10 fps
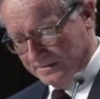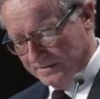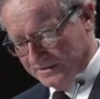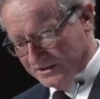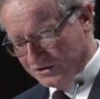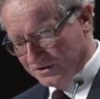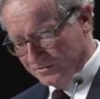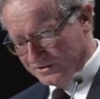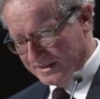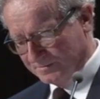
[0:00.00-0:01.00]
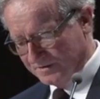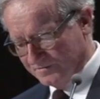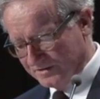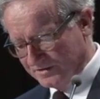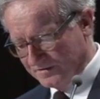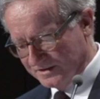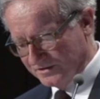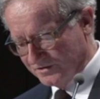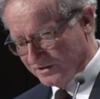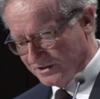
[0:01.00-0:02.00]
In addition, the receptiveness of
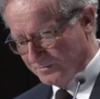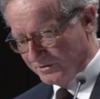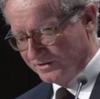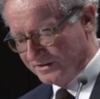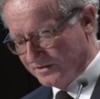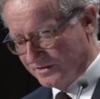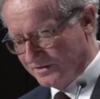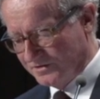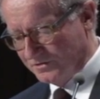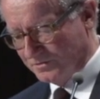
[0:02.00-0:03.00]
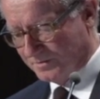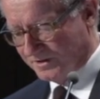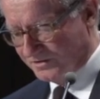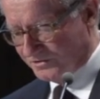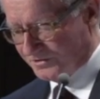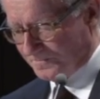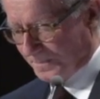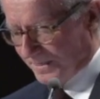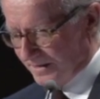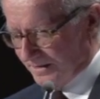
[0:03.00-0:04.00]
Indigenous communities to this new approach
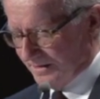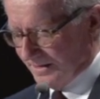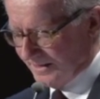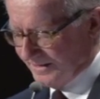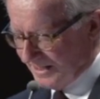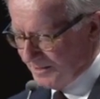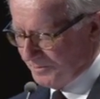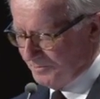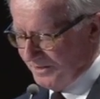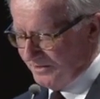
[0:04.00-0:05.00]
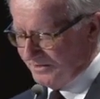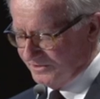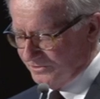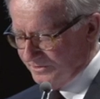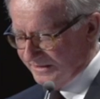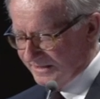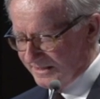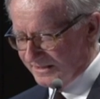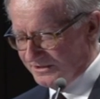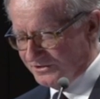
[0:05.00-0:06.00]
and their preparedness to
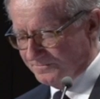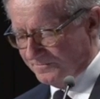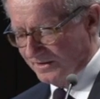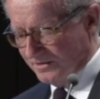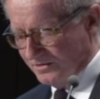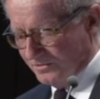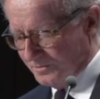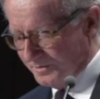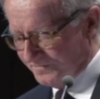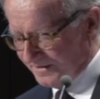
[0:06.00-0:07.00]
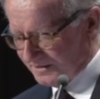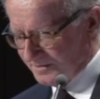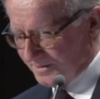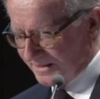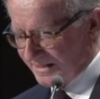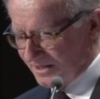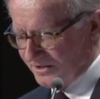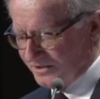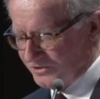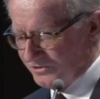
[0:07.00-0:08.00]
engage will be affected by
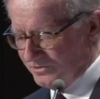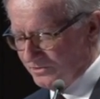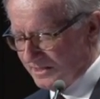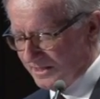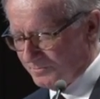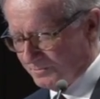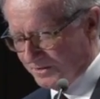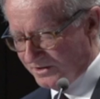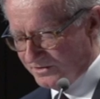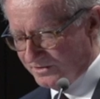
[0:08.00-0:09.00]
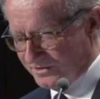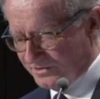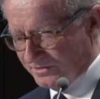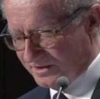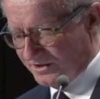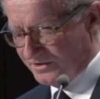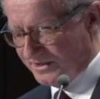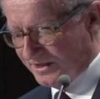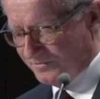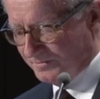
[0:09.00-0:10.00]
current issues like proposals to close
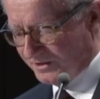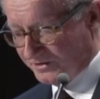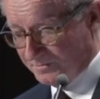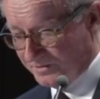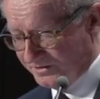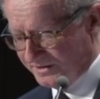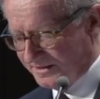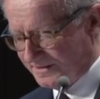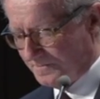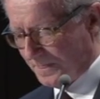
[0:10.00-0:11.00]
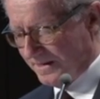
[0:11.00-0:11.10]
down remote communities,